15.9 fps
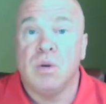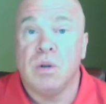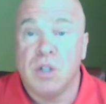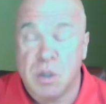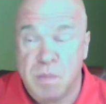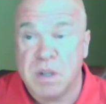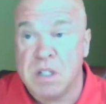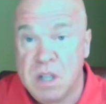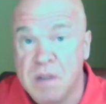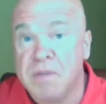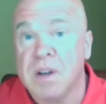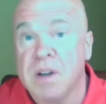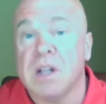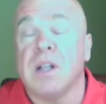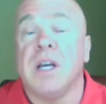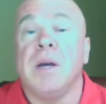
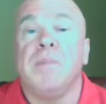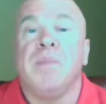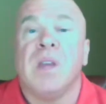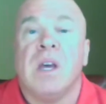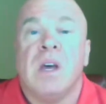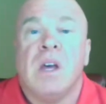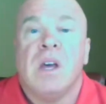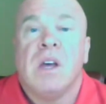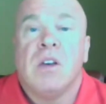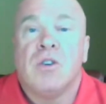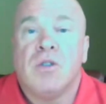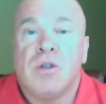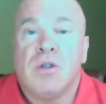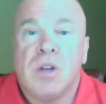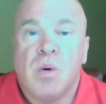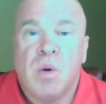specifically
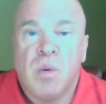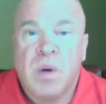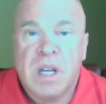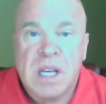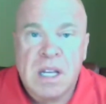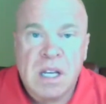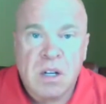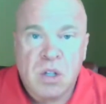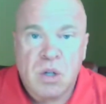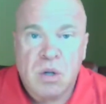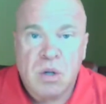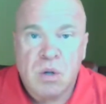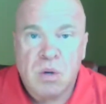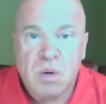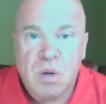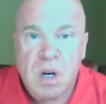so that when we get
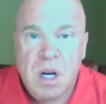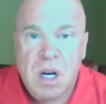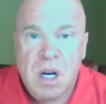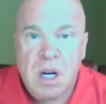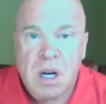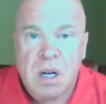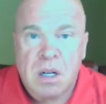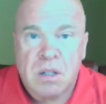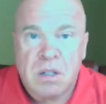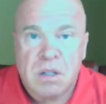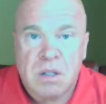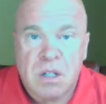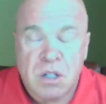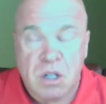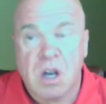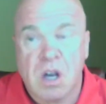into a
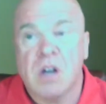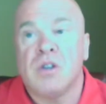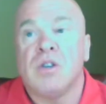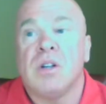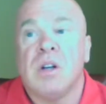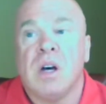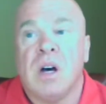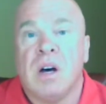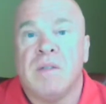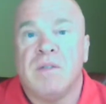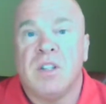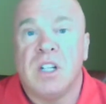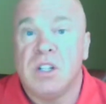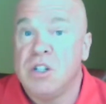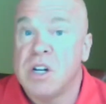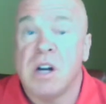discussion of
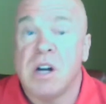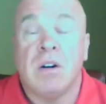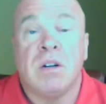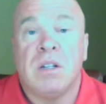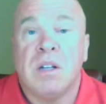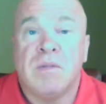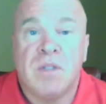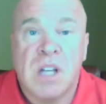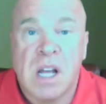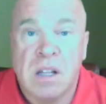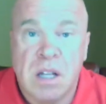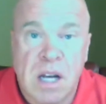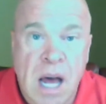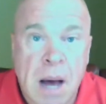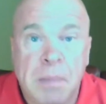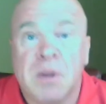degenerative
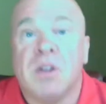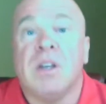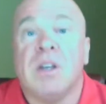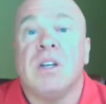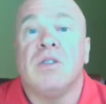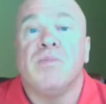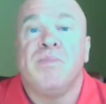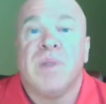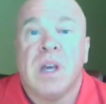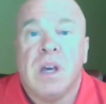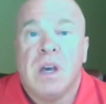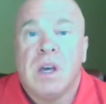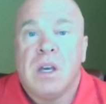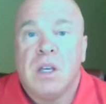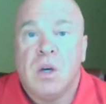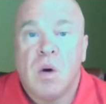tendinopathies,
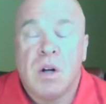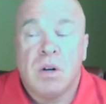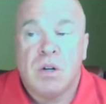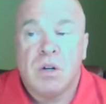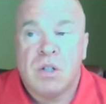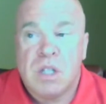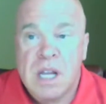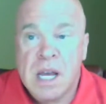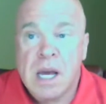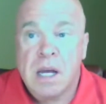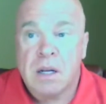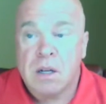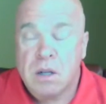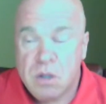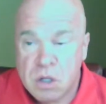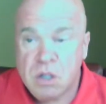you
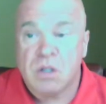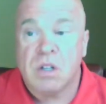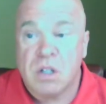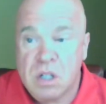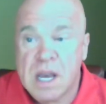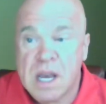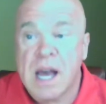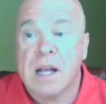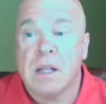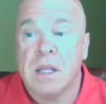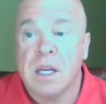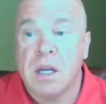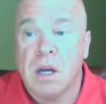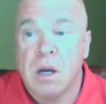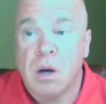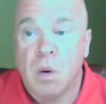understand just
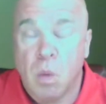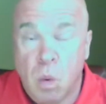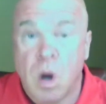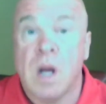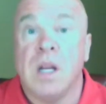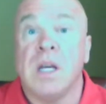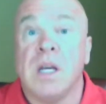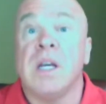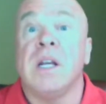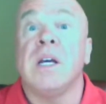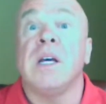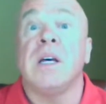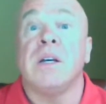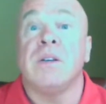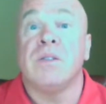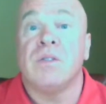exactly what it
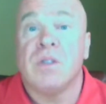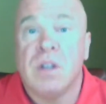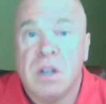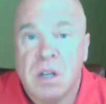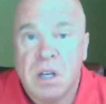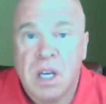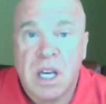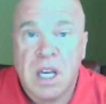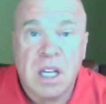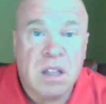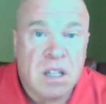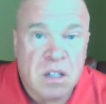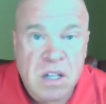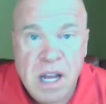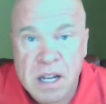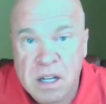is in the
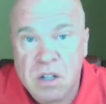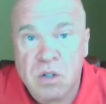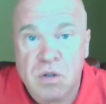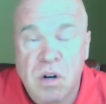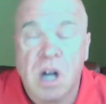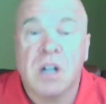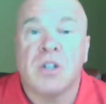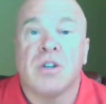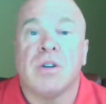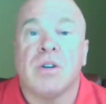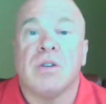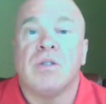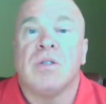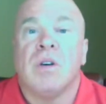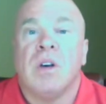tendon structures